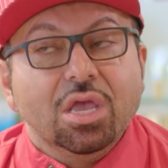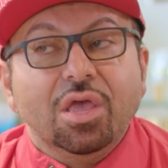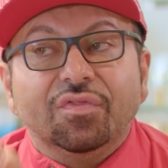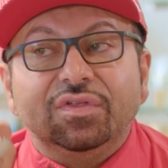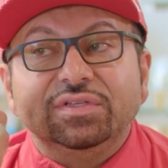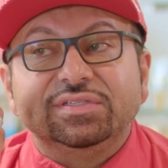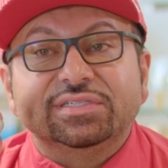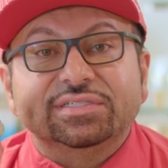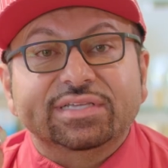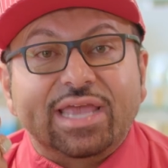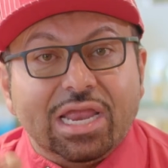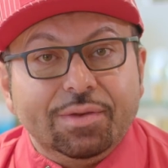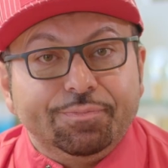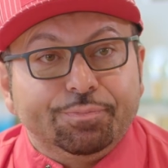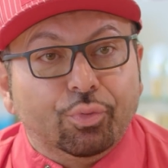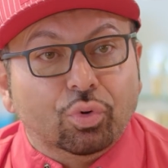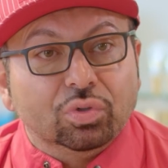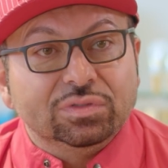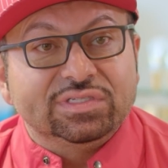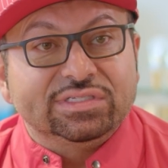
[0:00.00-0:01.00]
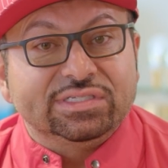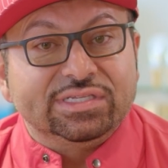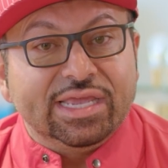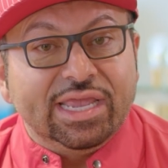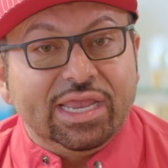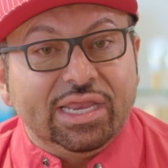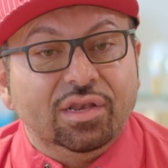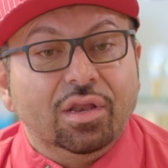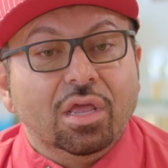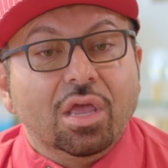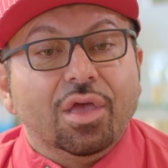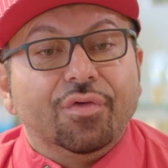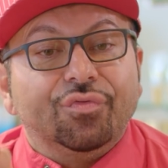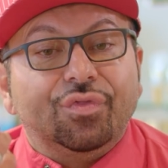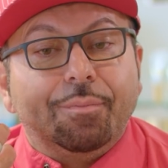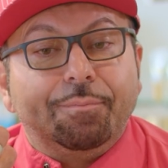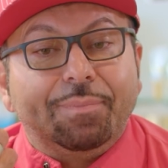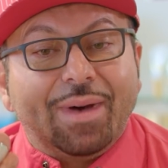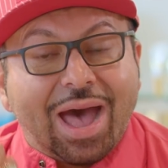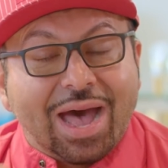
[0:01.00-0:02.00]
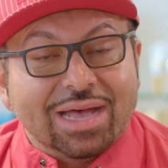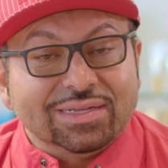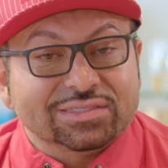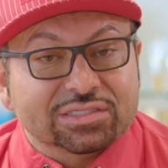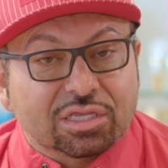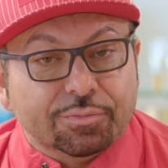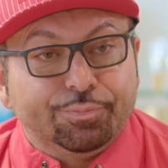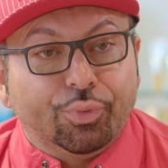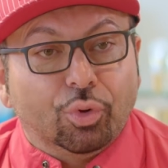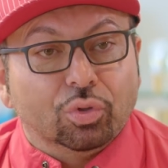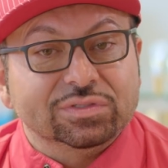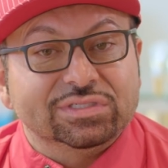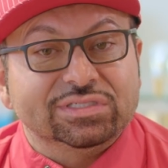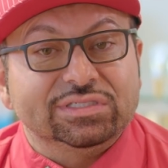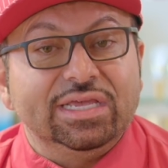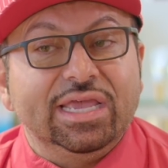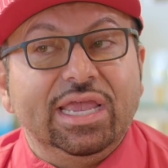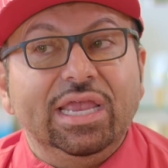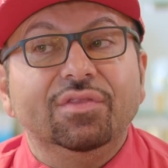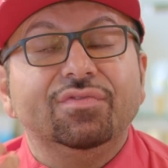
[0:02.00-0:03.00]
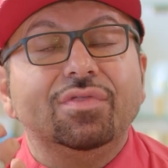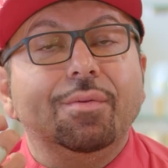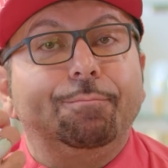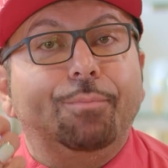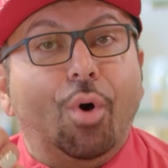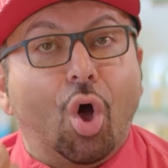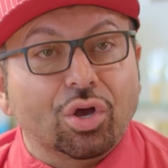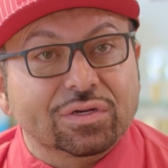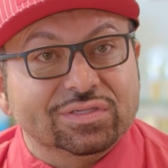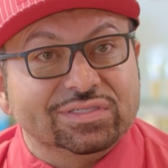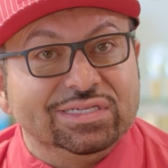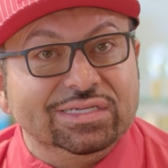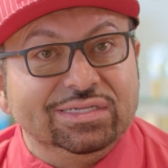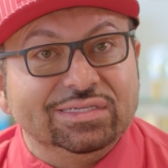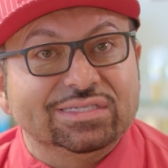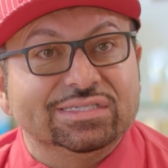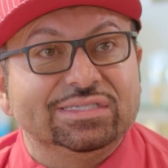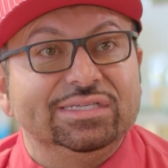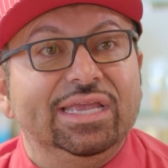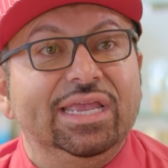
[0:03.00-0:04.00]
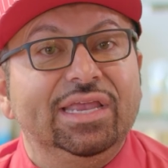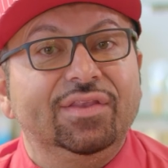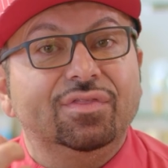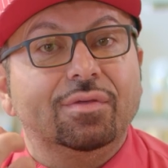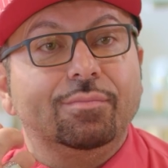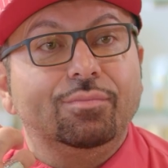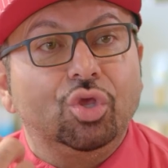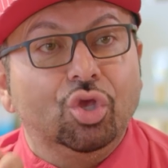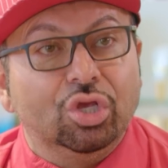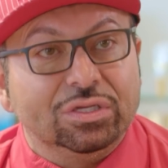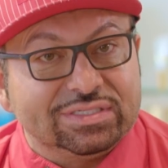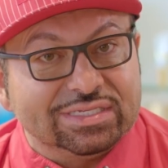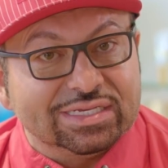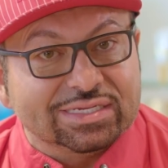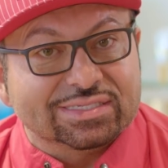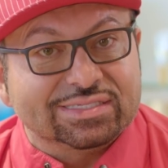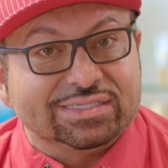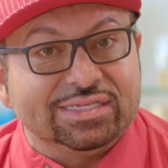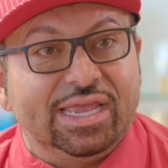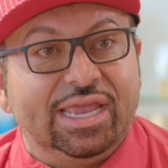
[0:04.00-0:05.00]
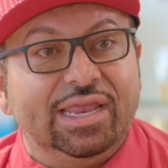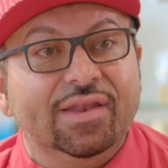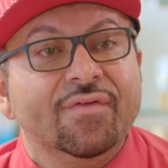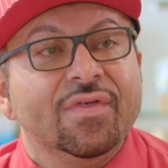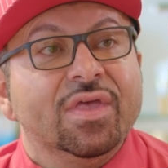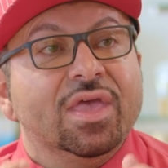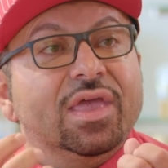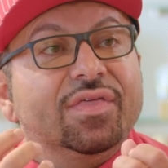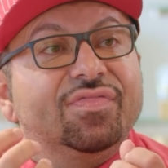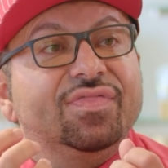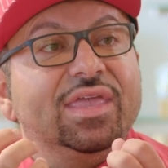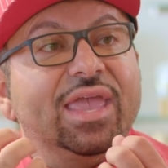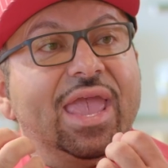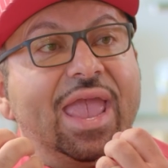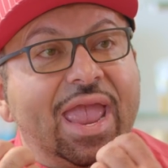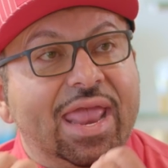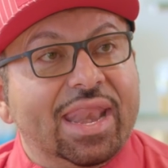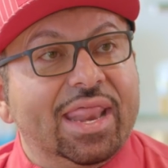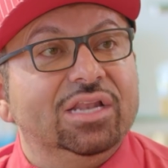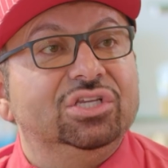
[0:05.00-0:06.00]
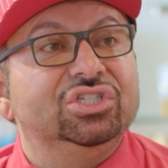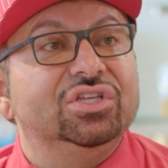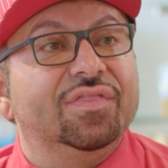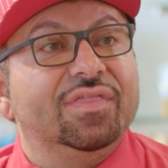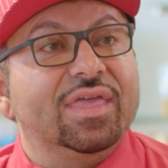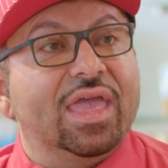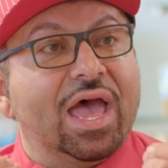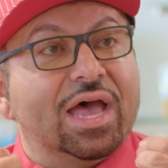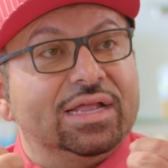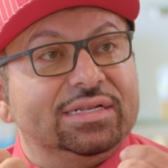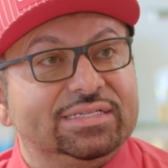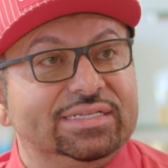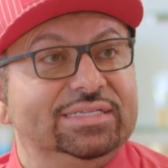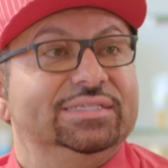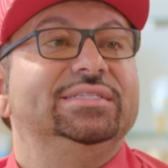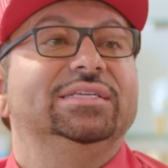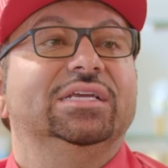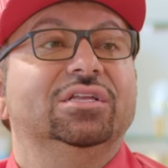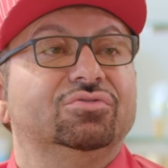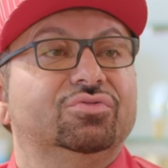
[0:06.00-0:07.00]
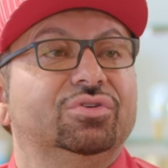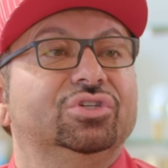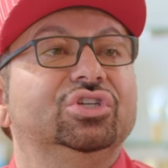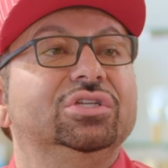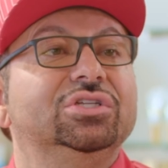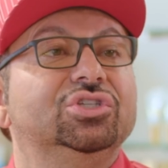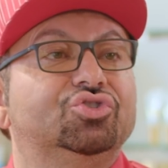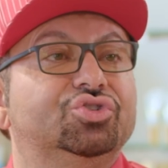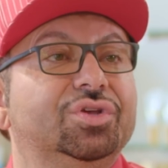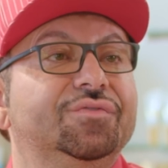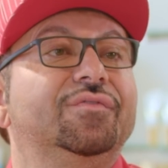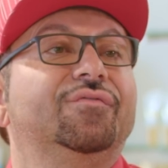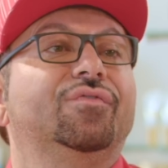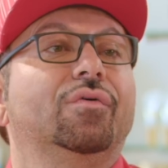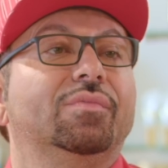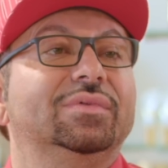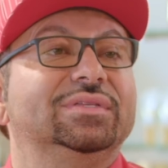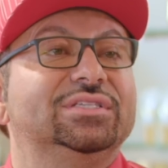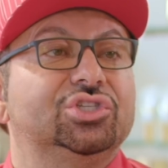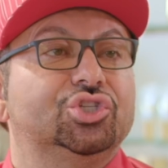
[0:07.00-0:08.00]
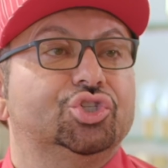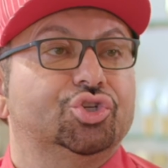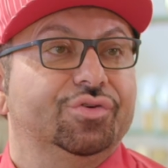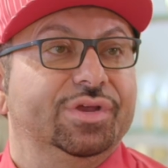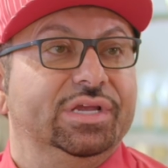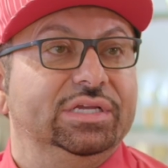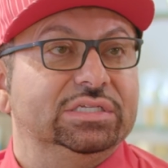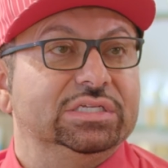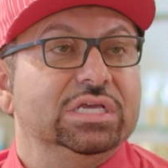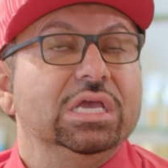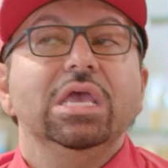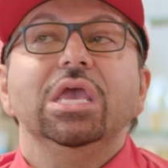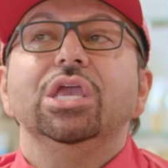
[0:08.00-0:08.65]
The skateboard scene, the basketball scene, the boxing scene, the music scene. The energy and the artistic expression is driven from the street.